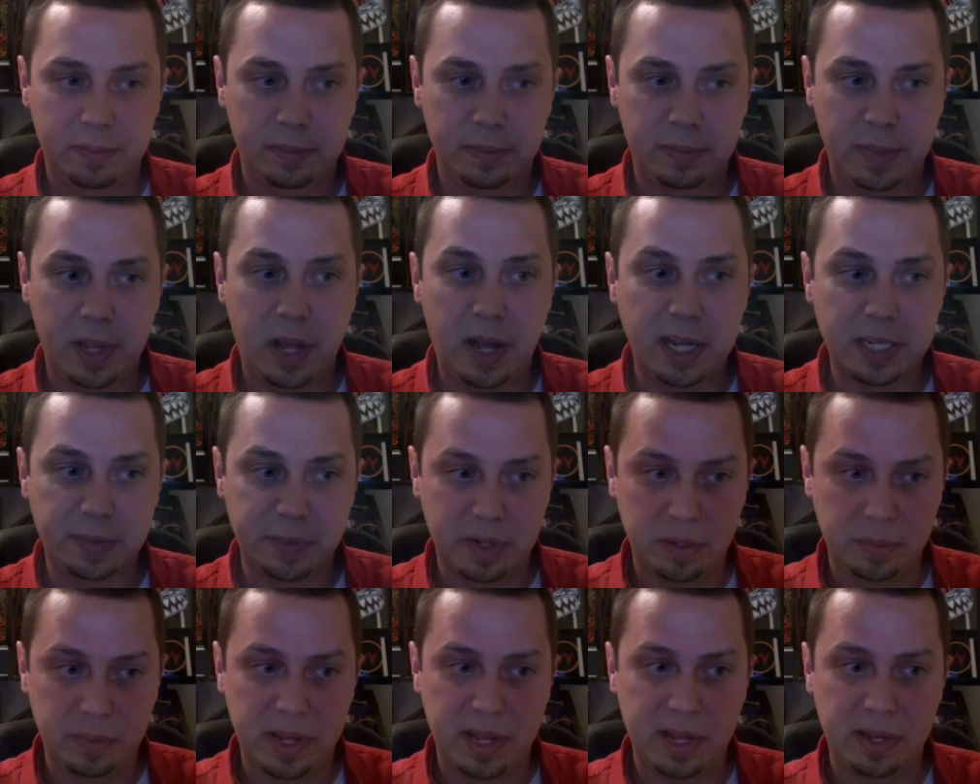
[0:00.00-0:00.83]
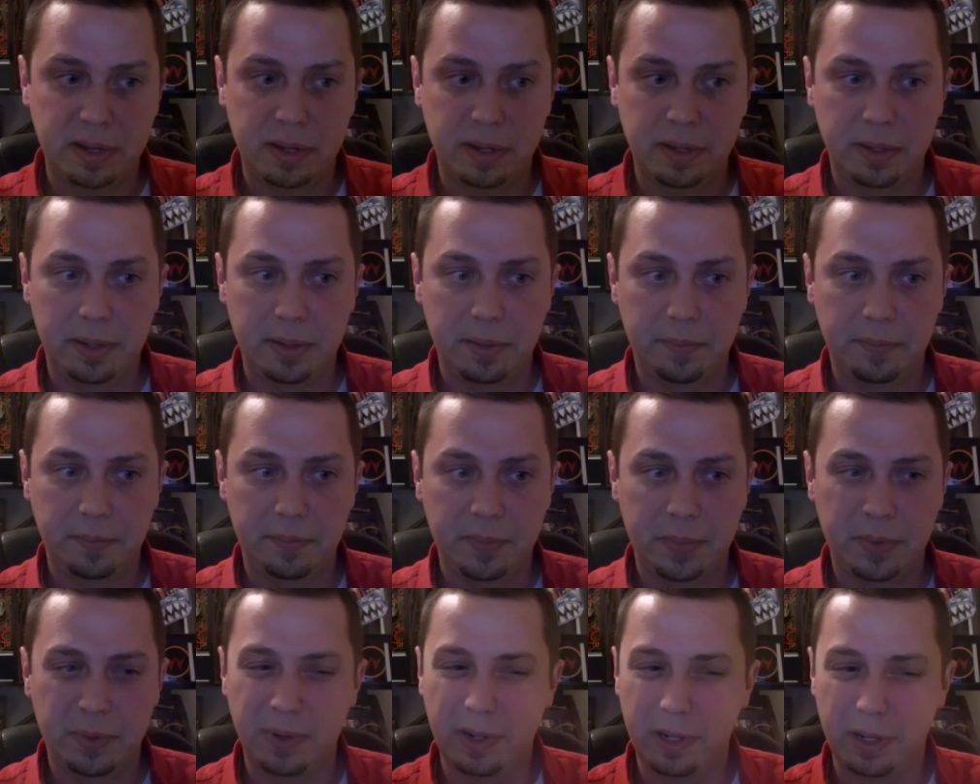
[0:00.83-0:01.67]
hospital bed
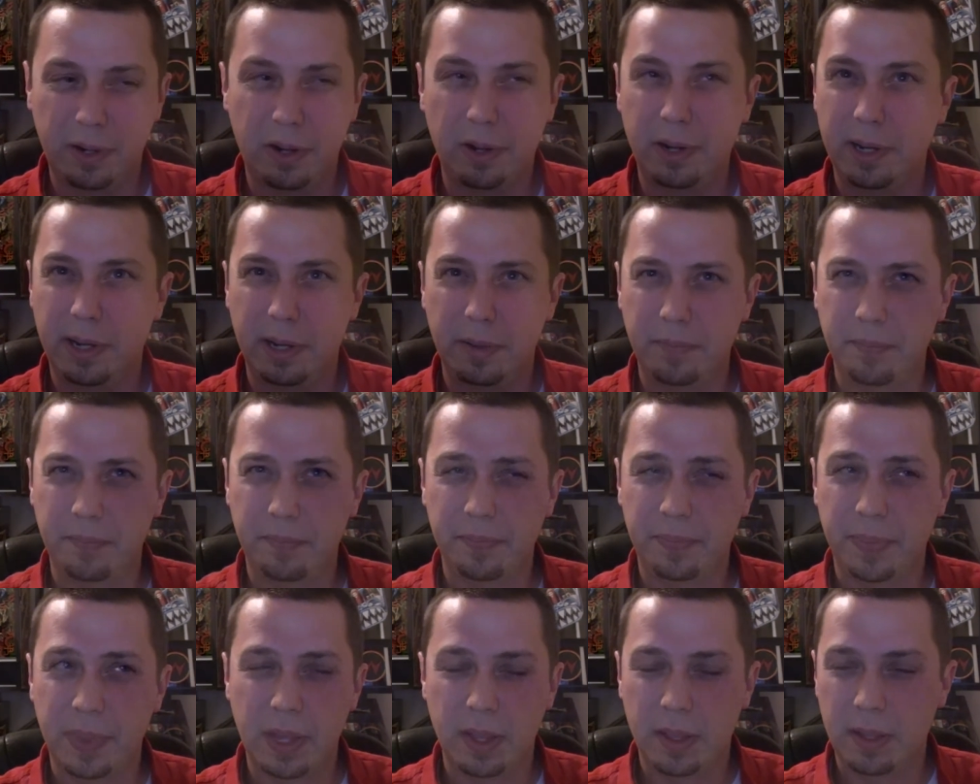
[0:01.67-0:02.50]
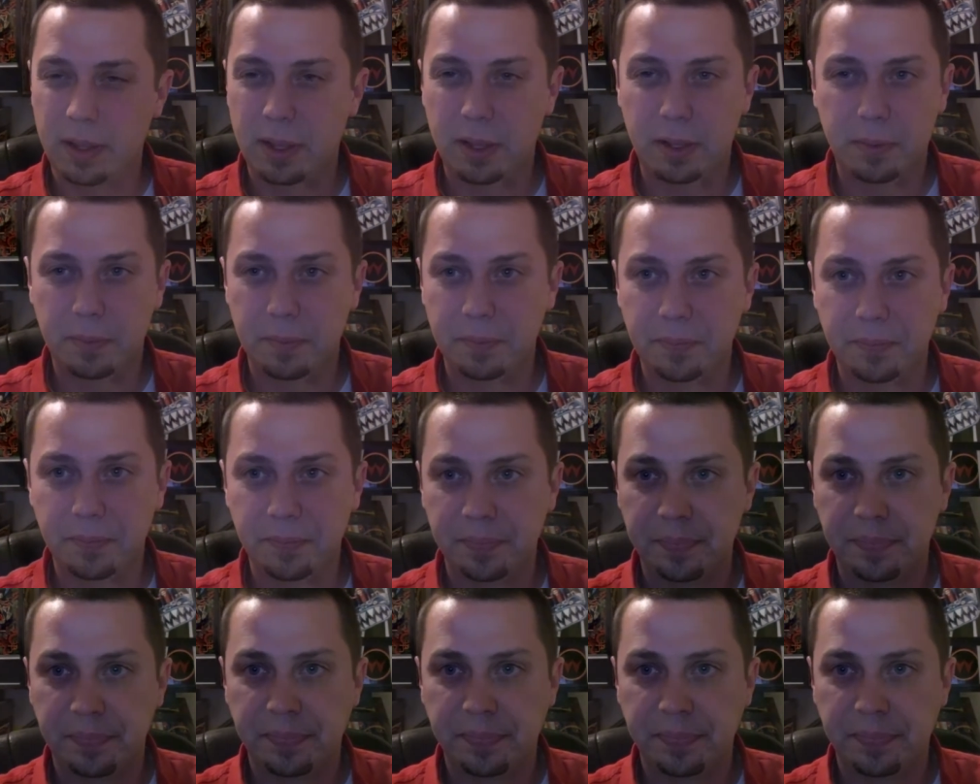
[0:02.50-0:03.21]
or a gurney and